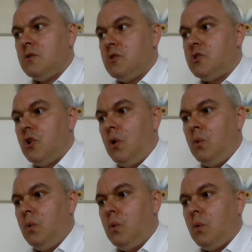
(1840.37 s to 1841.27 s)

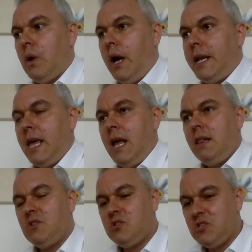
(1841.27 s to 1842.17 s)
So, and
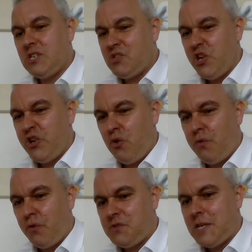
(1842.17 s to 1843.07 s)
again, let's just say a
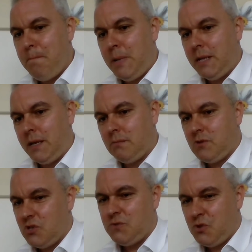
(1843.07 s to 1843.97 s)
turnover of 10 million,
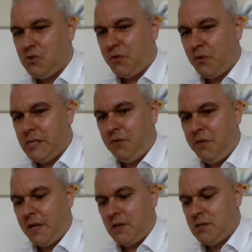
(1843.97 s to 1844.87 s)
just for easy
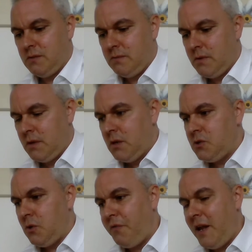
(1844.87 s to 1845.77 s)
figures.
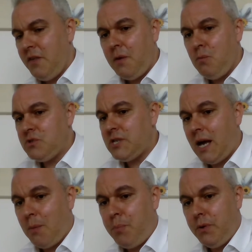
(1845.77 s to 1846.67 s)
So if anything were to
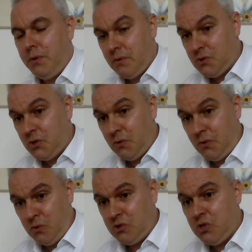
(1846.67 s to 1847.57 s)
happen
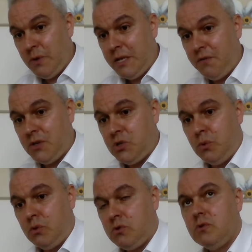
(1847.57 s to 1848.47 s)
to those 2
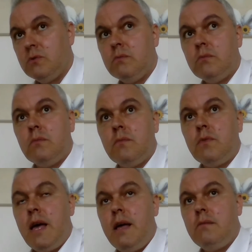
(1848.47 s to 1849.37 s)
individuals,
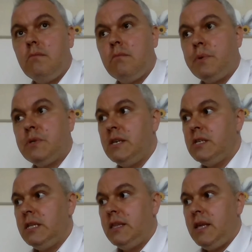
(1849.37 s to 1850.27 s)
then
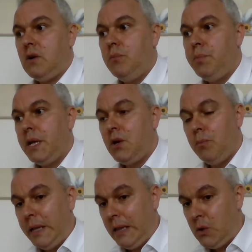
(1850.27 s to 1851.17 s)
potentially that company
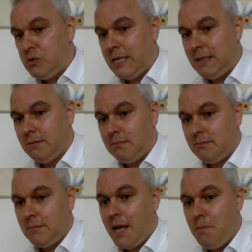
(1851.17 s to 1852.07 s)
could be losing
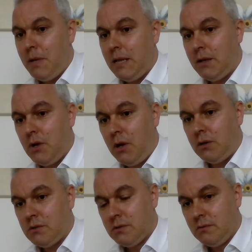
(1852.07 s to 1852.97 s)
$8 million
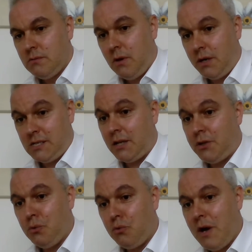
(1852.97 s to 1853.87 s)
on its
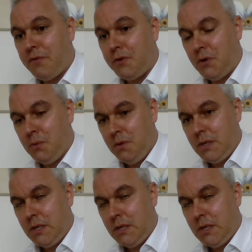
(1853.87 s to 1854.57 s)
annual revenue.